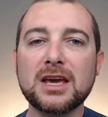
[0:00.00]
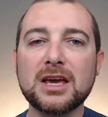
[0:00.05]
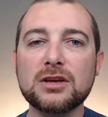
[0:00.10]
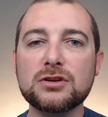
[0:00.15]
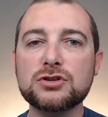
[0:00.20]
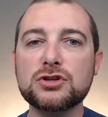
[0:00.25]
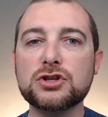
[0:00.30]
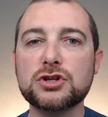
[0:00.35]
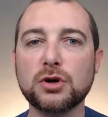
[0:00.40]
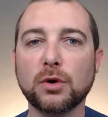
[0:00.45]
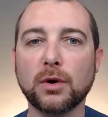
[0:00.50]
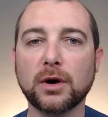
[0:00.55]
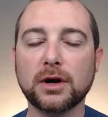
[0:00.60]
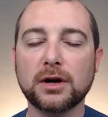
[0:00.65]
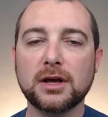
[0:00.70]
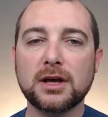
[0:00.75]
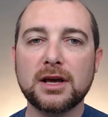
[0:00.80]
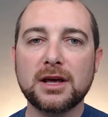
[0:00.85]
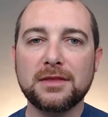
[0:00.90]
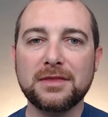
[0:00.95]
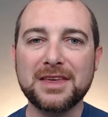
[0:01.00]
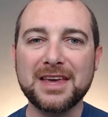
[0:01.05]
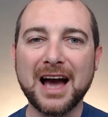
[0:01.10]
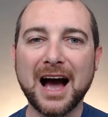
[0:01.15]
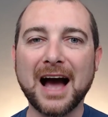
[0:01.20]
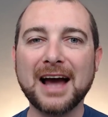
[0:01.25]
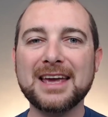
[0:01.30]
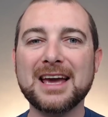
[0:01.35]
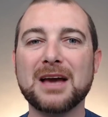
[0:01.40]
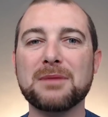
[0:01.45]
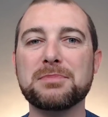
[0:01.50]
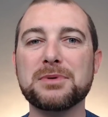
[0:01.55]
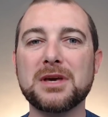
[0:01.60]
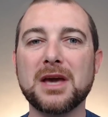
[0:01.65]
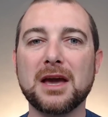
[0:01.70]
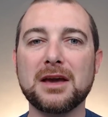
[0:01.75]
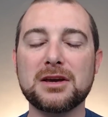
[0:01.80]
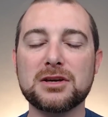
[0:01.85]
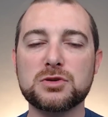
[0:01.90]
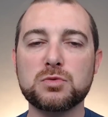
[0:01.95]
In short, the
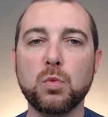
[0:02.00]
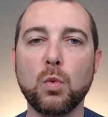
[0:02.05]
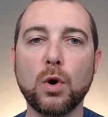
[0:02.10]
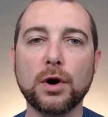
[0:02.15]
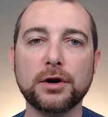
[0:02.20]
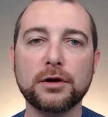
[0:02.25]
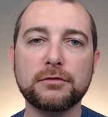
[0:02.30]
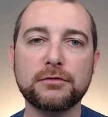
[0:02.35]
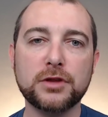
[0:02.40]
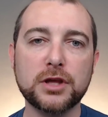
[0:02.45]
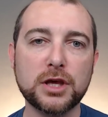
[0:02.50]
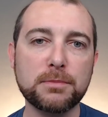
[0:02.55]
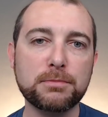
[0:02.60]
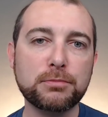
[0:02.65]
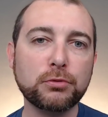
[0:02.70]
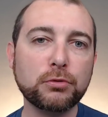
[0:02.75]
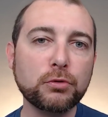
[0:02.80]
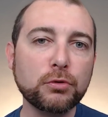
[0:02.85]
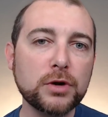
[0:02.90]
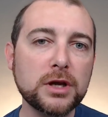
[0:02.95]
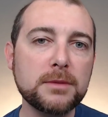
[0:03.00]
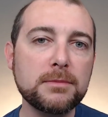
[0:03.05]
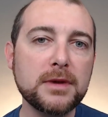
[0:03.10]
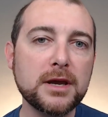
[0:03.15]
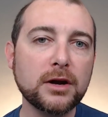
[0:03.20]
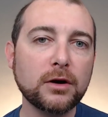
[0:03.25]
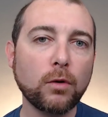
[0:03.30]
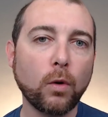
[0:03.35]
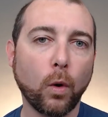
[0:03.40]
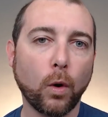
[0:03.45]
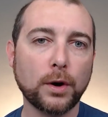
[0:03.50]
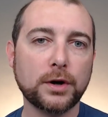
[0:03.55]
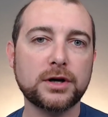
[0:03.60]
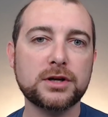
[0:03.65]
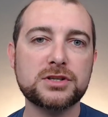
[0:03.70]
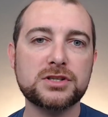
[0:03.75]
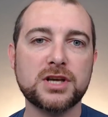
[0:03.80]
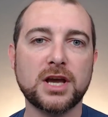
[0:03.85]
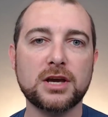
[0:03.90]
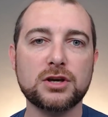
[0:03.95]
IIBA is one of the premier
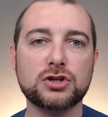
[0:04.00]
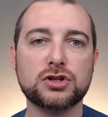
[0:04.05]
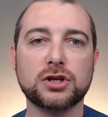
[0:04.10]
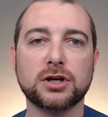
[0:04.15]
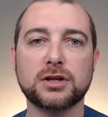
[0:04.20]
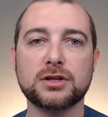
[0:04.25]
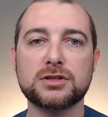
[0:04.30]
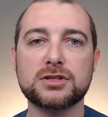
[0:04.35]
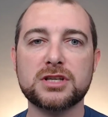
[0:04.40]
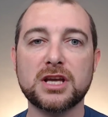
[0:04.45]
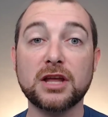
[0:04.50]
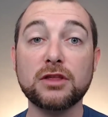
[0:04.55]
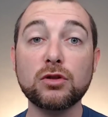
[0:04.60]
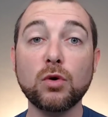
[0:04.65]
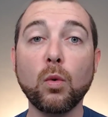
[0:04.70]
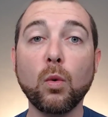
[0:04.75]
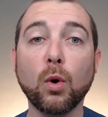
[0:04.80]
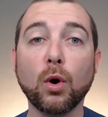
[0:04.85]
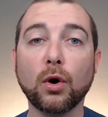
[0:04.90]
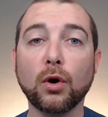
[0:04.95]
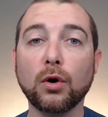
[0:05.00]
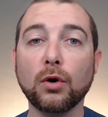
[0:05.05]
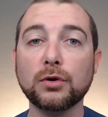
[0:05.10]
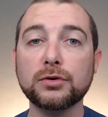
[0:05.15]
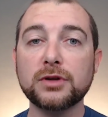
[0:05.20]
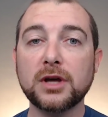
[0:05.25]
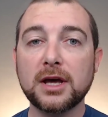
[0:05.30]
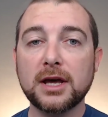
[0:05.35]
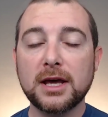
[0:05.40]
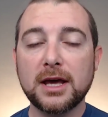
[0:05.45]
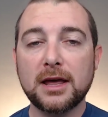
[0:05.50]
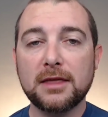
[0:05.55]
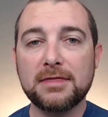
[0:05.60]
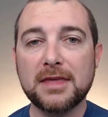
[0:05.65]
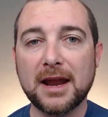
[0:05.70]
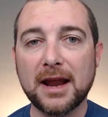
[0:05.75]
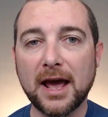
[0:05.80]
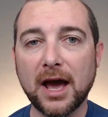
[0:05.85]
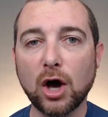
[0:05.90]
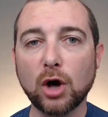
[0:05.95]
organizations in the world
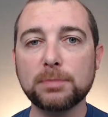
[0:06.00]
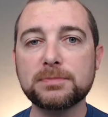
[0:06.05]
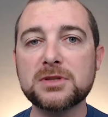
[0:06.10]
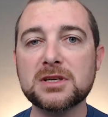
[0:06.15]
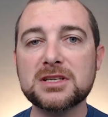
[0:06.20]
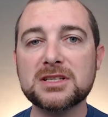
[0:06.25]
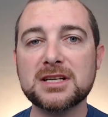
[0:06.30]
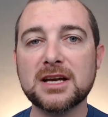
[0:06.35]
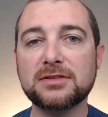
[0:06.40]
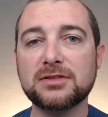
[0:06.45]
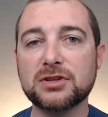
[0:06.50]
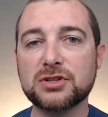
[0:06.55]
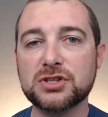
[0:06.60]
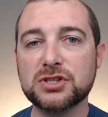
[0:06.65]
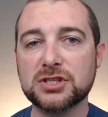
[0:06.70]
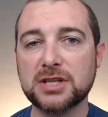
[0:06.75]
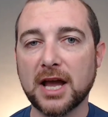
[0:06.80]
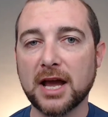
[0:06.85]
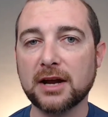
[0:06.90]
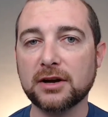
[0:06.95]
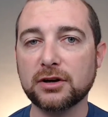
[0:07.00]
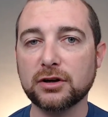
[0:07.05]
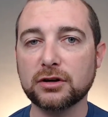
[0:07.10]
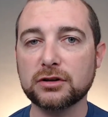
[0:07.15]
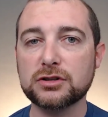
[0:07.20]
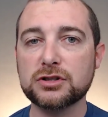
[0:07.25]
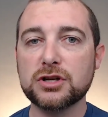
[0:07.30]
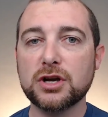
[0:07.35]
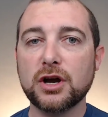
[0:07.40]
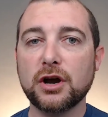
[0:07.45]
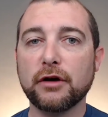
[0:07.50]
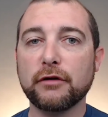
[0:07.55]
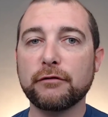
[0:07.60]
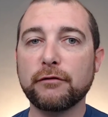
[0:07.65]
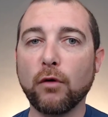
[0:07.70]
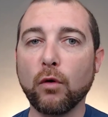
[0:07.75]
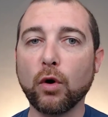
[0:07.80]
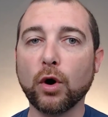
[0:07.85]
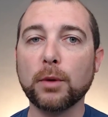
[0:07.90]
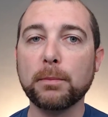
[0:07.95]
that help to set the standards
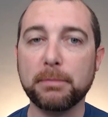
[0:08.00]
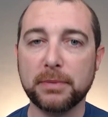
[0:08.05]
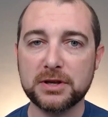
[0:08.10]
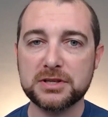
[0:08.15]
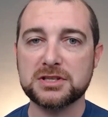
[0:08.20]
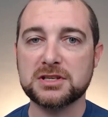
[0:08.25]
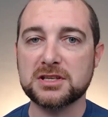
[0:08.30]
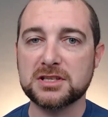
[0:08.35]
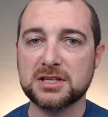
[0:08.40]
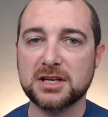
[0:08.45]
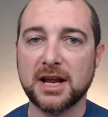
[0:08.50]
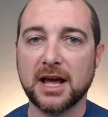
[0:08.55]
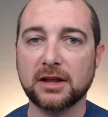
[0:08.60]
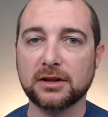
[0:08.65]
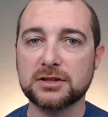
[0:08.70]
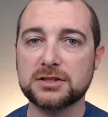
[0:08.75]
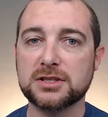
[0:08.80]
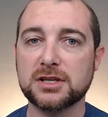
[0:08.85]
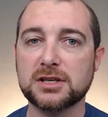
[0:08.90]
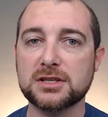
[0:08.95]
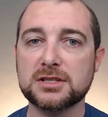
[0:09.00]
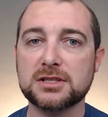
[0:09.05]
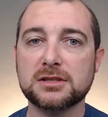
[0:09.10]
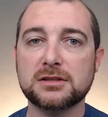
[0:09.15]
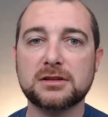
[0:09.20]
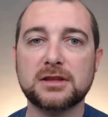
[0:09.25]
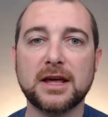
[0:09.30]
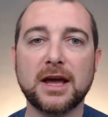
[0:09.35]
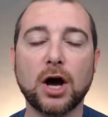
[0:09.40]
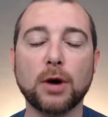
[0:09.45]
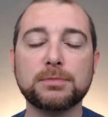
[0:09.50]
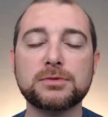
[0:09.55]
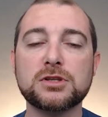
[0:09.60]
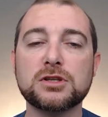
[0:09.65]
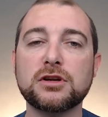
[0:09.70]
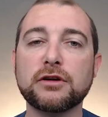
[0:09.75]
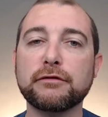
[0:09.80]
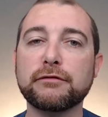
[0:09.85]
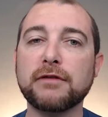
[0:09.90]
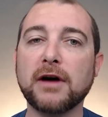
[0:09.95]
for business analysis. They help
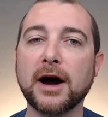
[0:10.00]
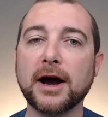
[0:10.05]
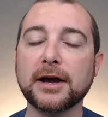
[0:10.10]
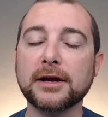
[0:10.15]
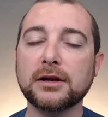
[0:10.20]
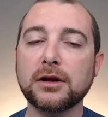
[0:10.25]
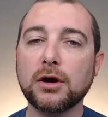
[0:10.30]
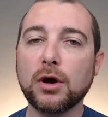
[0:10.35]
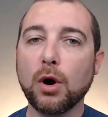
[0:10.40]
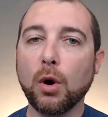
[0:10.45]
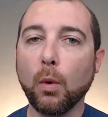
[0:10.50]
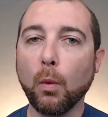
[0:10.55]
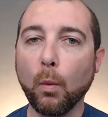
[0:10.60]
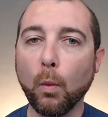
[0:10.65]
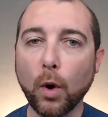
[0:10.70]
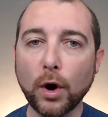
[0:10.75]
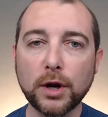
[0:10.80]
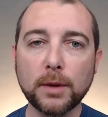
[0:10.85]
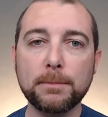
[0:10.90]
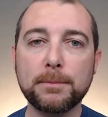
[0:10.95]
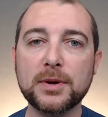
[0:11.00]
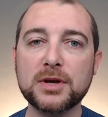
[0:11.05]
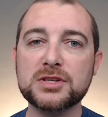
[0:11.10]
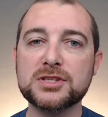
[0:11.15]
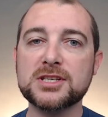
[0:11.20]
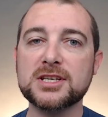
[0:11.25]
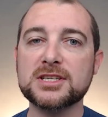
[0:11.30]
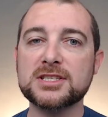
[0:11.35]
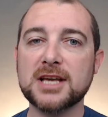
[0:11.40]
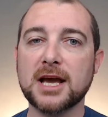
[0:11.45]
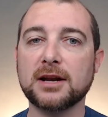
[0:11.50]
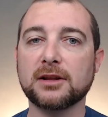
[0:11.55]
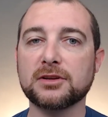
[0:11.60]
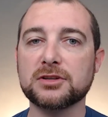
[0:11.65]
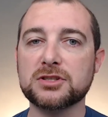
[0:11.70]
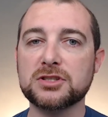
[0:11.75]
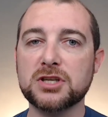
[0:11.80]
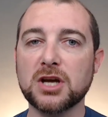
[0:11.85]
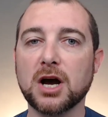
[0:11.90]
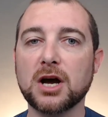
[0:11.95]
to define what a business
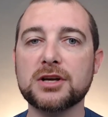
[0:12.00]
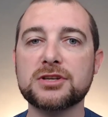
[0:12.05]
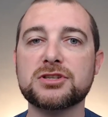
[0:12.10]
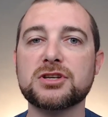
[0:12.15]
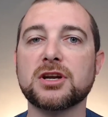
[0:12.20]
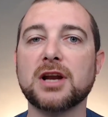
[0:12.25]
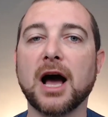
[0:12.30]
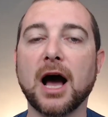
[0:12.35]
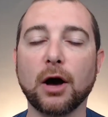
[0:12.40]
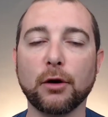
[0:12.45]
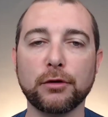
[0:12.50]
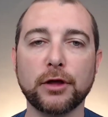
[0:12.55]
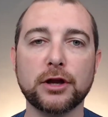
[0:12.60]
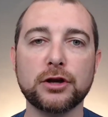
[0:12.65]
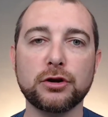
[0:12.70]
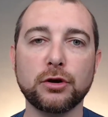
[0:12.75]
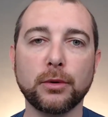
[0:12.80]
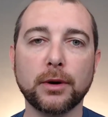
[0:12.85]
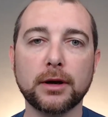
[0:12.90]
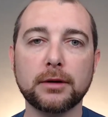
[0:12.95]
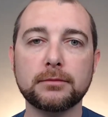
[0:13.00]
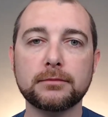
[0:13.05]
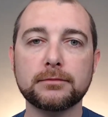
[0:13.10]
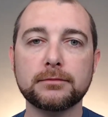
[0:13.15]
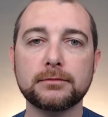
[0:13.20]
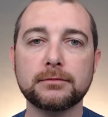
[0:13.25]
analyst does and how they do it.